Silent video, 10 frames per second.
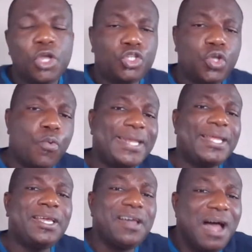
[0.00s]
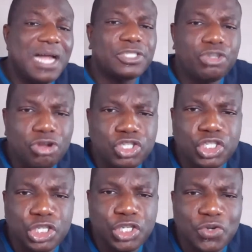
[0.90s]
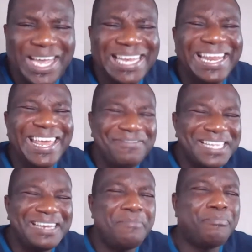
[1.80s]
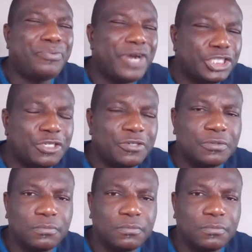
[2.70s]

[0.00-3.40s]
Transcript: So when God talks to you, it leaves an impression.